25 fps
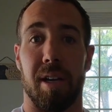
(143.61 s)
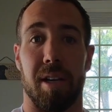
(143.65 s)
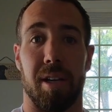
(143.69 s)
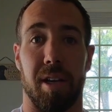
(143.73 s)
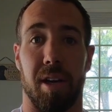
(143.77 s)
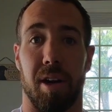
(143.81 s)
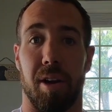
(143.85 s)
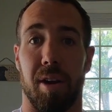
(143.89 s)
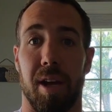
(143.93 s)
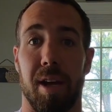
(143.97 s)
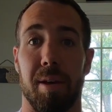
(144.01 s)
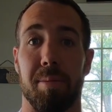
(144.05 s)

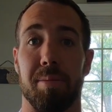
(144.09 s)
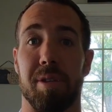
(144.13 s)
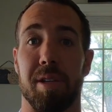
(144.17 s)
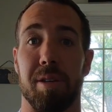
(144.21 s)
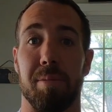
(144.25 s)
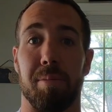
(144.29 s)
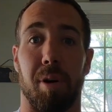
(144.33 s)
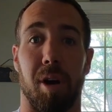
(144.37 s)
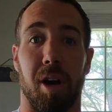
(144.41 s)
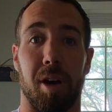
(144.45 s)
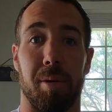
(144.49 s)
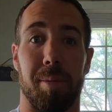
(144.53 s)
empty
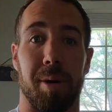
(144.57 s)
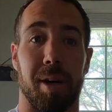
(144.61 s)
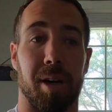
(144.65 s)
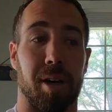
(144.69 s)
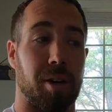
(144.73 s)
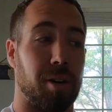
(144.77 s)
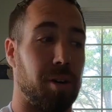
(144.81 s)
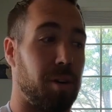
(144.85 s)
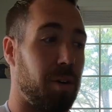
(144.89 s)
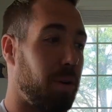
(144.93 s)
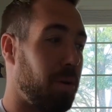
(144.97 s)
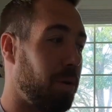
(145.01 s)

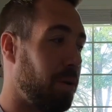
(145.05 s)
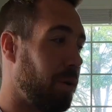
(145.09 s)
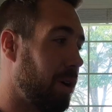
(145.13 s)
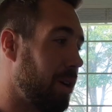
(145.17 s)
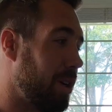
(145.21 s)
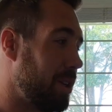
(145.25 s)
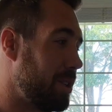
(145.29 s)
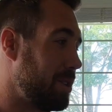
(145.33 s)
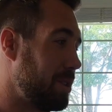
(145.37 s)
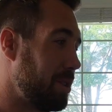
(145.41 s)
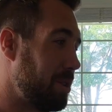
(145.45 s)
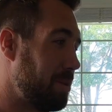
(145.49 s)
barbell or
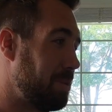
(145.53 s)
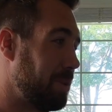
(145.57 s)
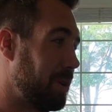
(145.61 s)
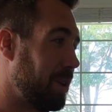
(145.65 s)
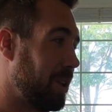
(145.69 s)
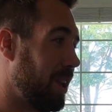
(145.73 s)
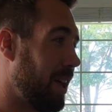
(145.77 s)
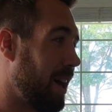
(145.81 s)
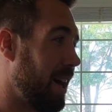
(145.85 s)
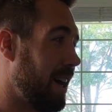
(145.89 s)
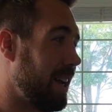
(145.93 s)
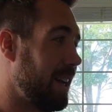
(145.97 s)
a super
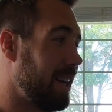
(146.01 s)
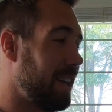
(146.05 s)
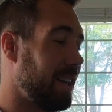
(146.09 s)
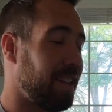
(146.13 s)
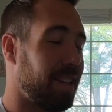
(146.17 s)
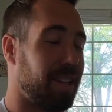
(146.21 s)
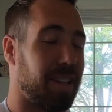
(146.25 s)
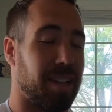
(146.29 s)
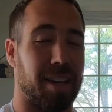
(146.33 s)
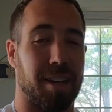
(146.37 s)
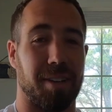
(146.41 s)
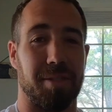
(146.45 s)
light
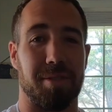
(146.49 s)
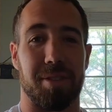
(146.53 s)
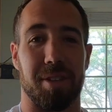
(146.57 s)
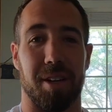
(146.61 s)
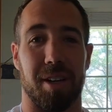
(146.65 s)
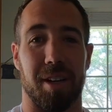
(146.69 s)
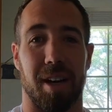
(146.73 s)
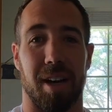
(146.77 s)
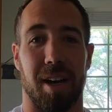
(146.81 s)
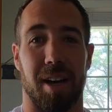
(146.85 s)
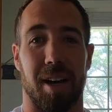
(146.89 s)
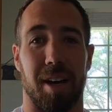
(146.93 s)
lift
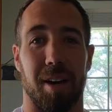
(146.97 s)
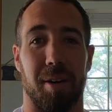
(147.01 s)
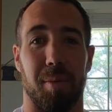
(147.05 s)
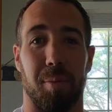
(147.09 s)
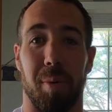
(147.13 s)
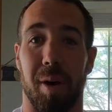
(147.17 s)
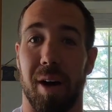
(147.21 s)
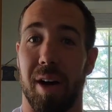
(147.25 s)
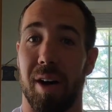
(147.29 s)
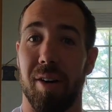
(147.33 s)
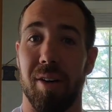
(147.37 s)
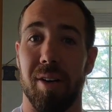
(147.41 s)

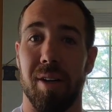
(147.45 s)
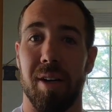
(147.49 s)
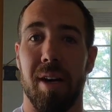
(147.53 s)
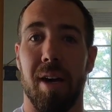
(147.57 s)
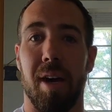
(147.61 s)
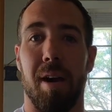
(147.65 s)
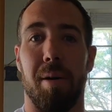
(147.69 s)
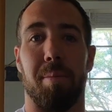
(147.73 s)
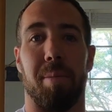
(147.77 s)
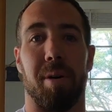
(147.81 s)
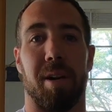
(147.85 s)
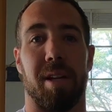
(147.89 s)

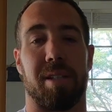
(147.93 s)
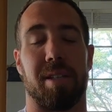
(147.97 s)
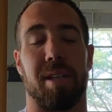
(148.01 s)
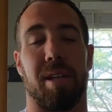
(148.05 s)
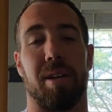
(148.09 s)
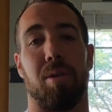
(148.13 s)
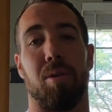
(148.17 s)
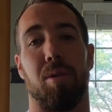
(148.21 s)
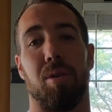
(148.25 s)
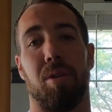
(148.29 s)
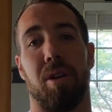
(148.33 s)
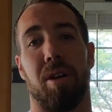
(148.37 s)
but it's a
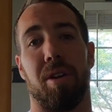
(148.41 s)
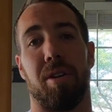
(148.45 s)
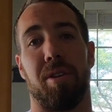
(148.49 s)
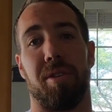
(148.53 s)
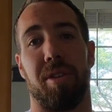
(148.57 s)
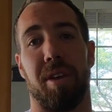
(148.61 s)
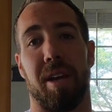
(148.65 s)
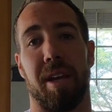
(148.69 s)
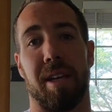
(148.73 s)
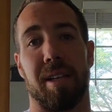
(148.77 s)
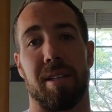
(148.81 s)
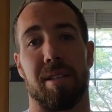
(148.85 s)
whole other
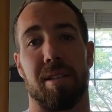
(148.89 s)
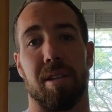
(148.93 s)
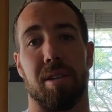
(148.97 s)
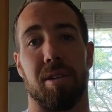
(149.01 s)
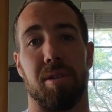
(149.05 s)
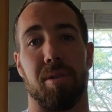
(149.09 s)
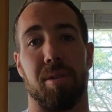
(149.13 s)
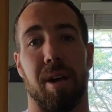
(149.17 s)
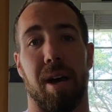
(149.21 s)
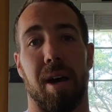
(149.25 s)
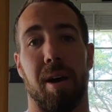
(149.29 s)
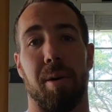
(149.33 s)
thing to
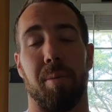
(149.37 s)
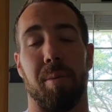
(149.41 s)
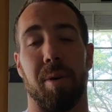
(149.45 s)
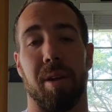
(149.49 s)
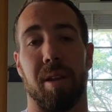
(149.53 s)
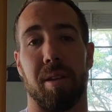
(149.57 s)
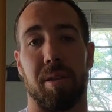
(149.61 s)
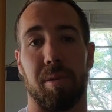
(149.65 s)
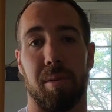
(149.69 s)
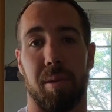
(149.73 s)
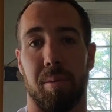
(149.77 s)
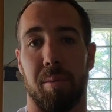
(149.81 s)
do that
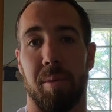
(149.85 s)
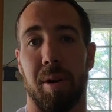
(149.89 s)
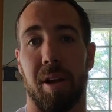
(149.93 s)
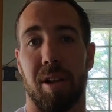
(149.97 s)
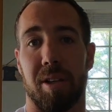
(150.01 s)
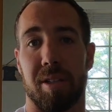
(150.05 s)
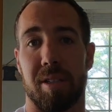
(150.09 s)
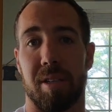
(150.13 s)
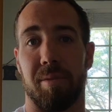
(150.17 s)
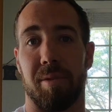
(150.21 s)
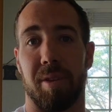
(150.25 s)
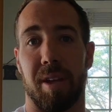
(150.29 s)
with
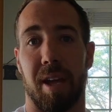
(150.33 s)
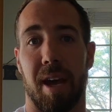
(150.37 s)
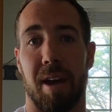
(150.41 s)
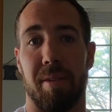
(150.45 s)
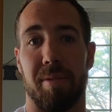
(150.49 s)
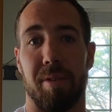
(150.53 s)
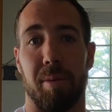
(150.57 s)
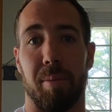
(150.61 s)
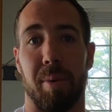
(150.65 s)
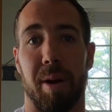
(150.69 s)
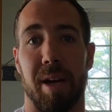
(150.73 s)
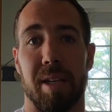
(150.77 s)
relatively
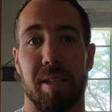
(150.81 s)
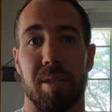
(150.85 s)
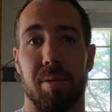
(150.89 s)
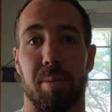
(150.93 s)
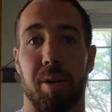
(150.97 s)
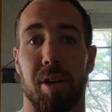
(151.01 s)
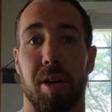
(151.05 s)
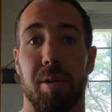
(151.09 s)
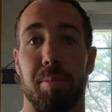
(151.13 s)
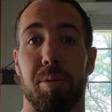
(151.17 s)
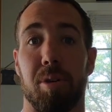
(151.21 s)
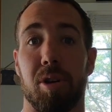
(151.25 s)
heavy weights.
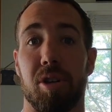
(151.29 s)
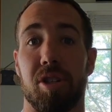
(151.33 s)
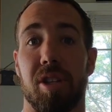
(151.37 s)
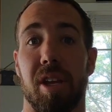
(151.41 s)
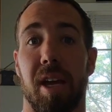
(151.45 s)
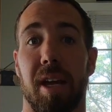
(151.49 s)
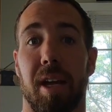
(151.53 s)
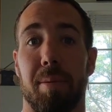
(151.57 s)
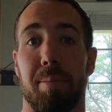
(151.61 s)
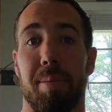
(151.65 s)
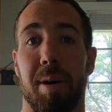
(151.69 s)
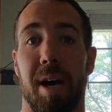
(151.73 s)
We're going to push
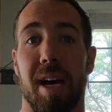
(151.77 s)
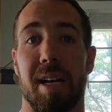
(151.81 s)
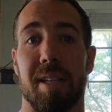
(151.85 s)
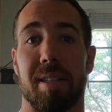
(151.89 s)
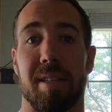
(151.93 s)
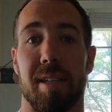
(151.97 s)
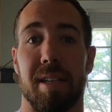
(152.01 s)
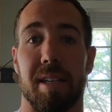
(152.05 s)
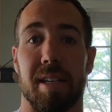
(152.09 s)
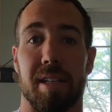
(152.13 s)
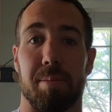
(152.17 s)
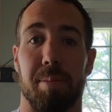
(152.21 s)
that
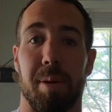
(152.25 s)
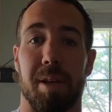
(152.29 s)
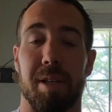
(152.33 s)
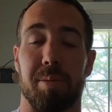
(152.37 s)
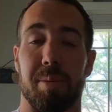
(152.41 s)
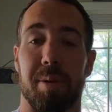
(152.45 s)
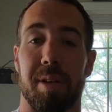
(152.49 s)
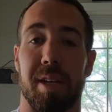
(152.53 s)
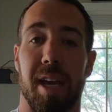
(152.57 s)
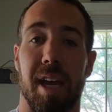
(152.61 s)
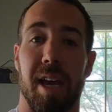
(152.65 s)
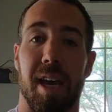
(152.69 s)
capacity as best
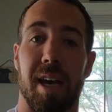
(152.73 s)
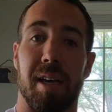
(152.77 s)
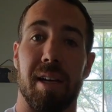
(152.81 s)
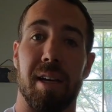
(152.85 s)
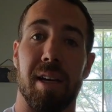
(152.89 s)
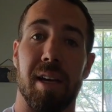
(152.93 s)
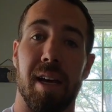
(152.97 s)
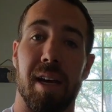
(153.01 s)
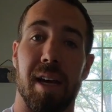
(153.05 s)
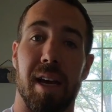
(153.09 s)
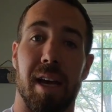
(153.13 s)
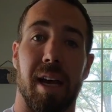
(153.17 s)
we
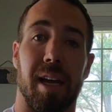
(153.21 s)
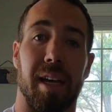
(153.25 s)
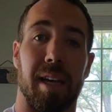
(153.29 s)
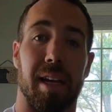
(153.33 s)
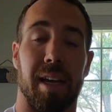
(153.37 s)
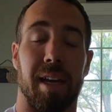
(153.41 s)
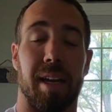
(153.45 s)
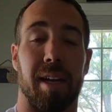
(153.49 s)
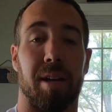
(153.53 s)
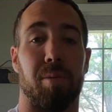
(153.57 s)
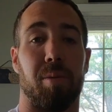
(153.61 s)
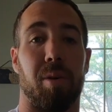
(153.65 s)
can and
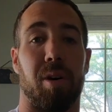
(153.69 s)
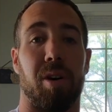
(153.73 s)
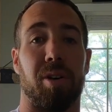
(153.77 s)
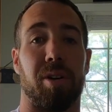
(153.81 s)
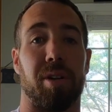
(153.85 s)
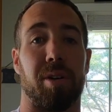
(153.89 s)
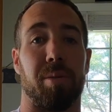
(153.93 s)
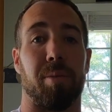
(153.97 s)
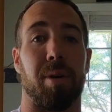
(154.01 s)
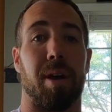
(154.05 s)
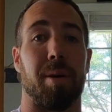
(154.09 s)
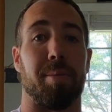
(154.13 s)
getting
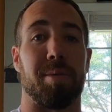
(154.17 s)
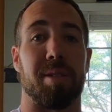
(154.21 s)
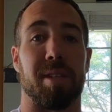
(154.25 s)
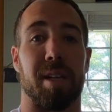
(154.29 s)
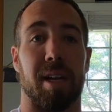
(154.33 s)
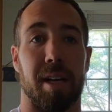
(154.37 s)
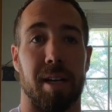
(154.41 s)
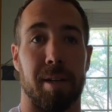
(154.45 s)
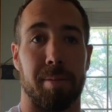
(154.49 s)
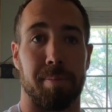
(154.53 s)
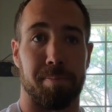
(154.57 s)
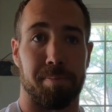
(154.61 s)
quality reps
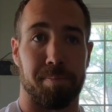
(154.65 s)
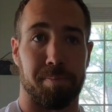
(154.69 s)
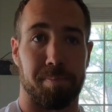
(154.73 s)
there.